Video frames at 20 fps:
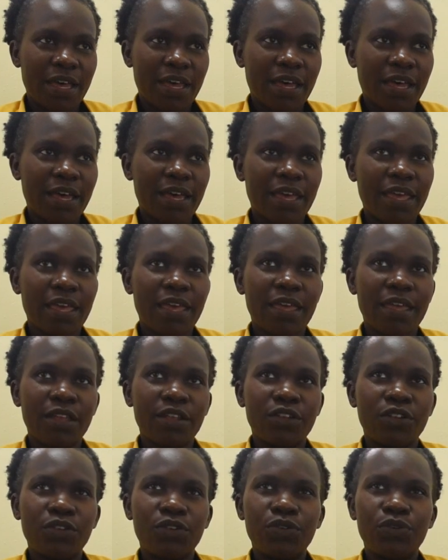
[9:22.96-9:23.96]
I
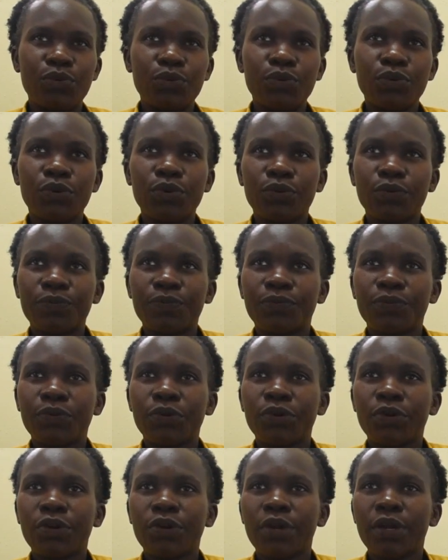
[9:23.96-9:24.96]
do go
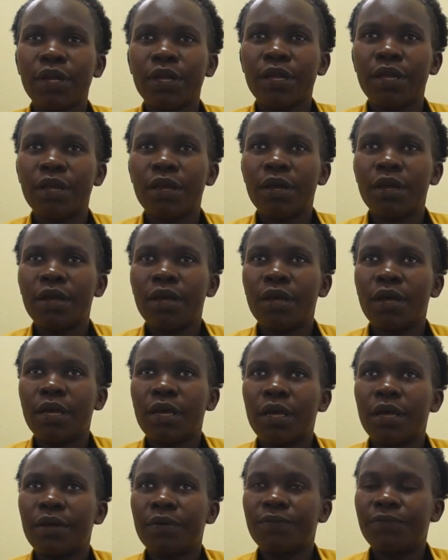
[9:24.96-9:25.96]
for
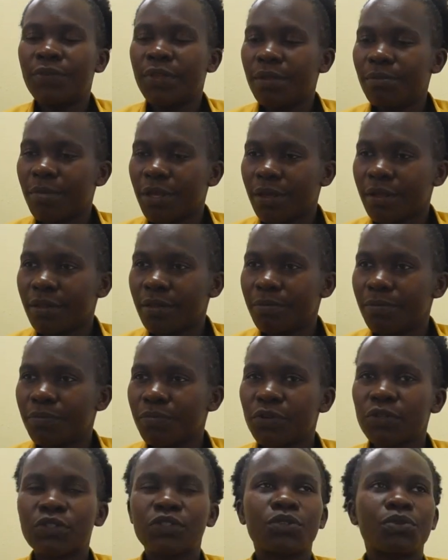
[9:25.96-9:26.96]
female
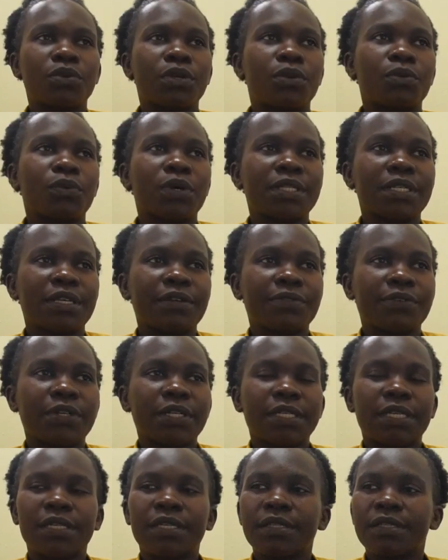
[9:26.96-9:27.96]
pursuing whatever
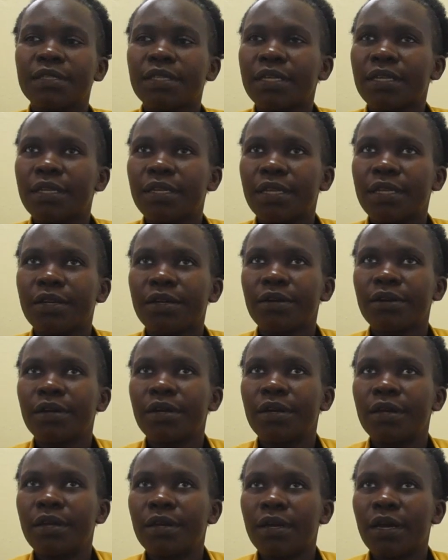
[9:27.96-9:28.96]
it is that their
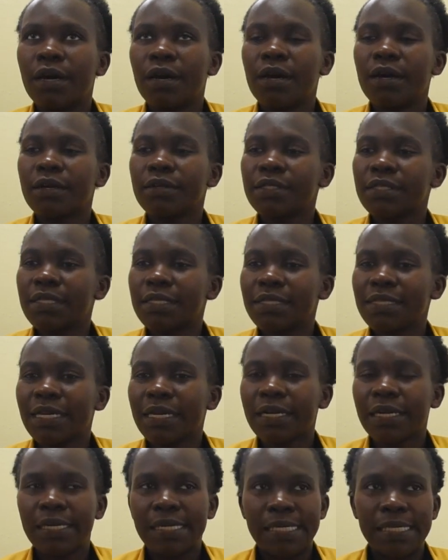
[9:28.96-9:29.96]
heart's
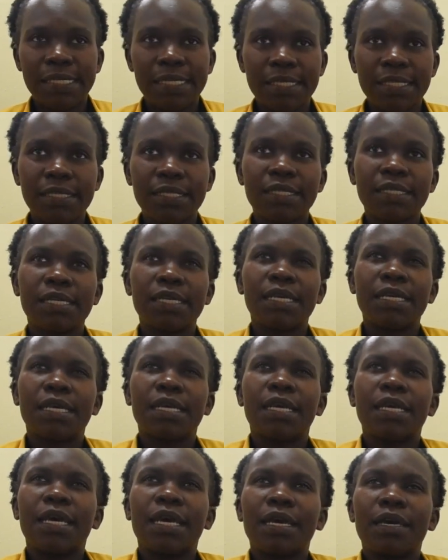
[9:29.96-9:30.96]
desire is.
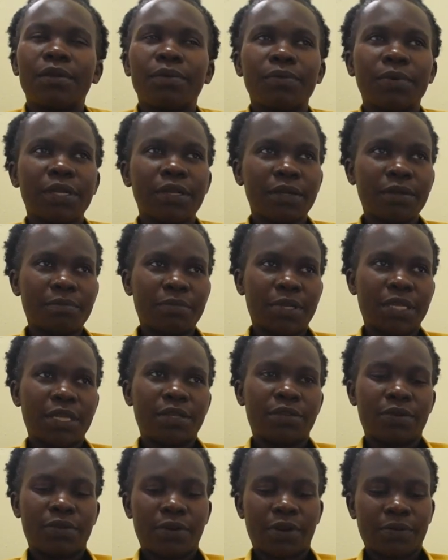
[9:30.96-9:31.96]
And whether it be
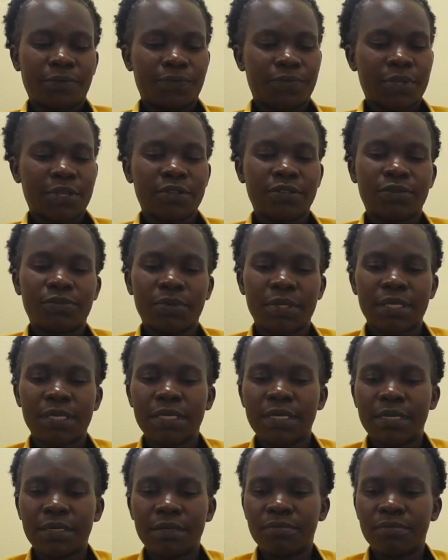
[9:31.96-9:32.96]
you are faced with
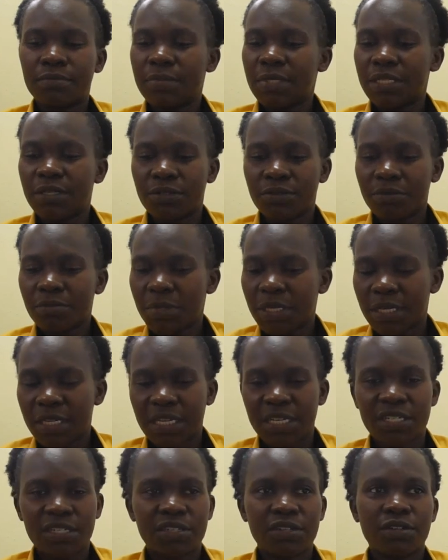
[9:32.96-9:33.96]

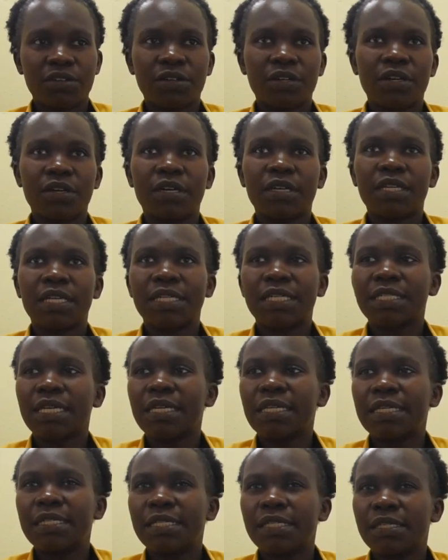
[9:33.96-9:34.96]
discrimination or other
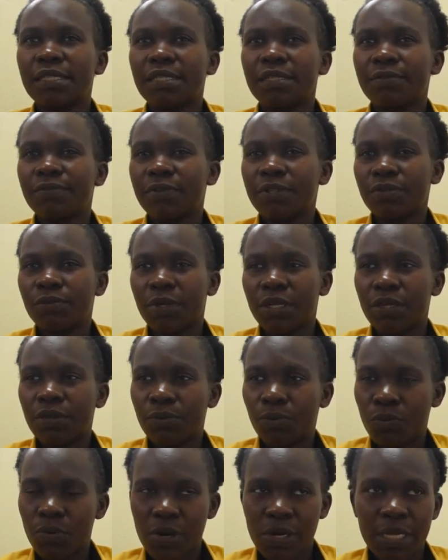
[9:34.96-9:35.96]
challenges, if it's what
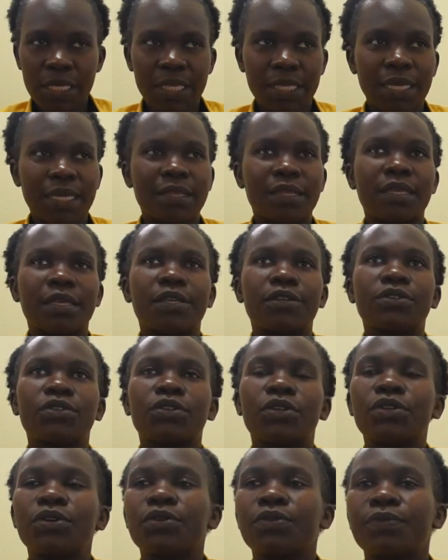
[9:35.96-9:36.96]
you want, I think you
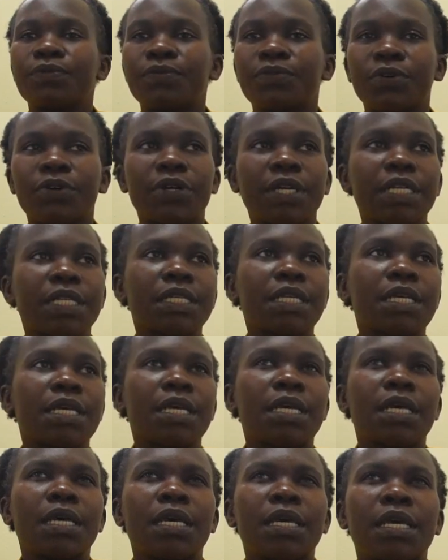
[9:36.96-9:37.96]
should go for
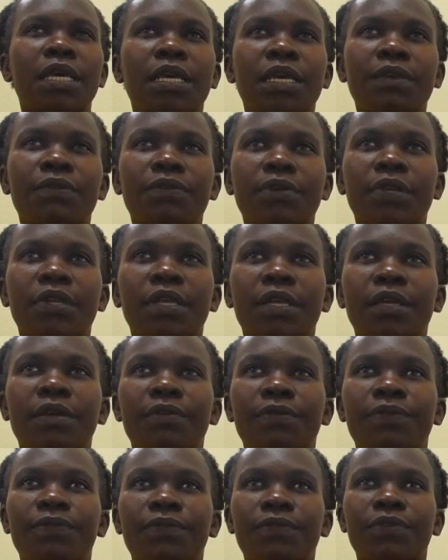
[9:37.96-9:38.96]
it. Even
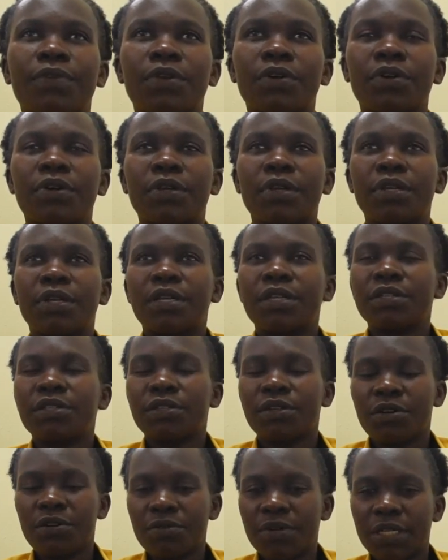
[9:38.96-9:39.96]
if you're
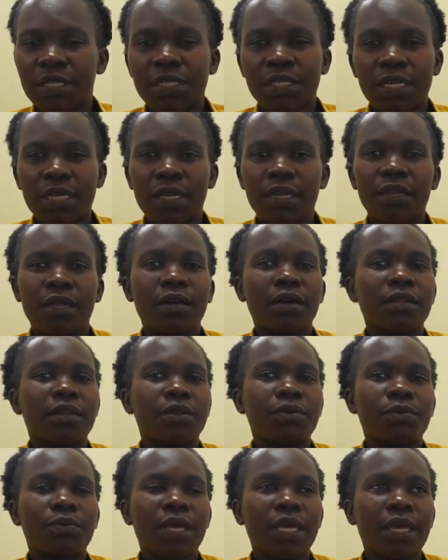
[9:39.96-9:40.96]
discouraged along
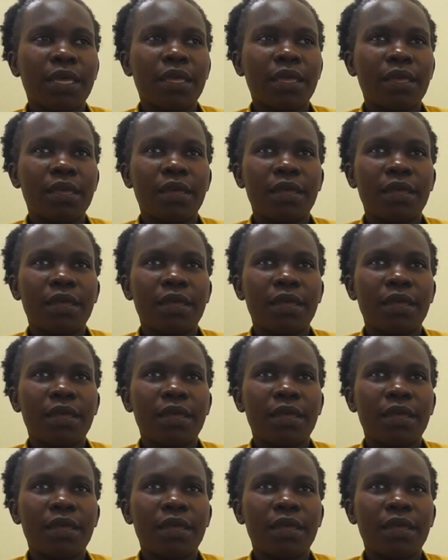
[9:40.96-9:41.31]
the way,